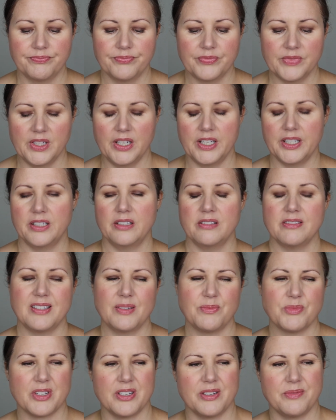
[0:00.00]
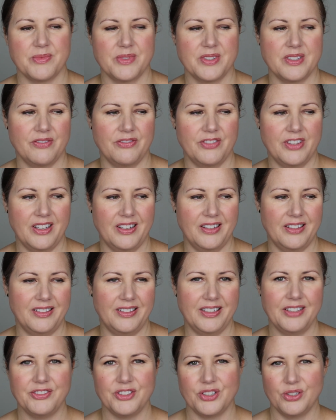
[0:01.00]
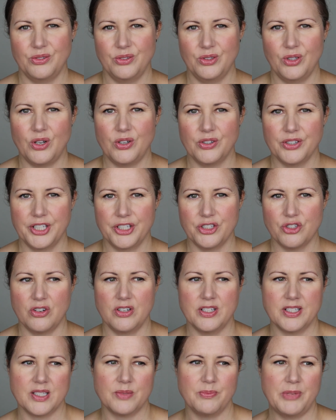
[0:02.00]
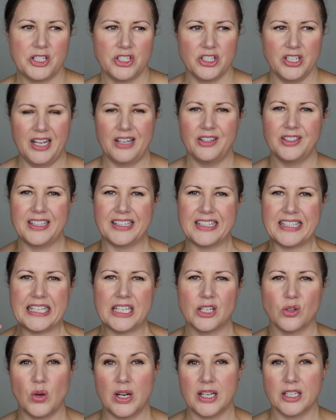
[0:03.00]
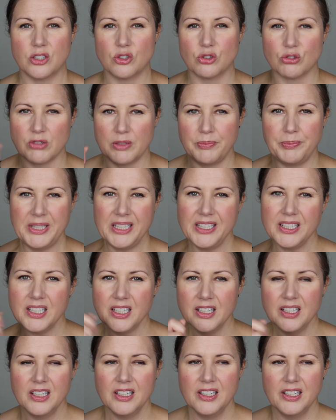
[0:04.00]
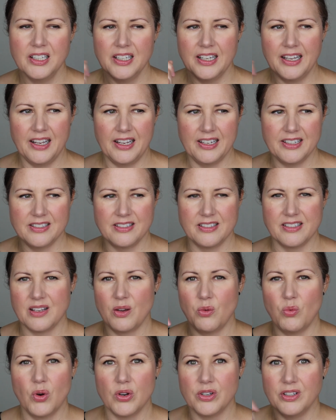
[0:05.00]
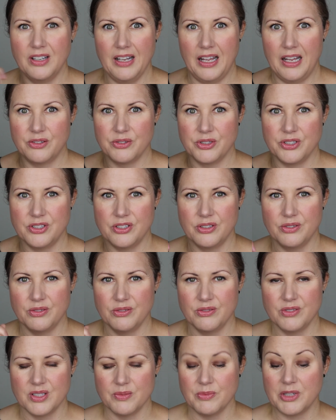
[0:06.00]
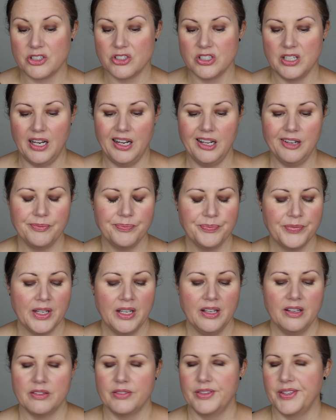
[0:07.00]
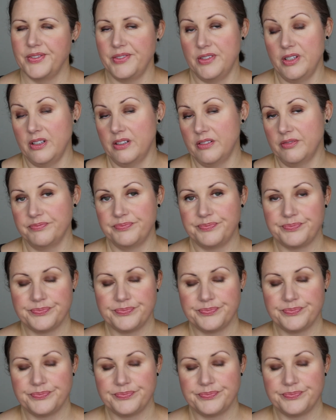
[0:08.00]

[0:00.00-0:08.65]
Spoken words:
like sometimes if they're left too long and you try and smudge it out, they can get quite grippy and won't allow you to smudge it out. This didn't.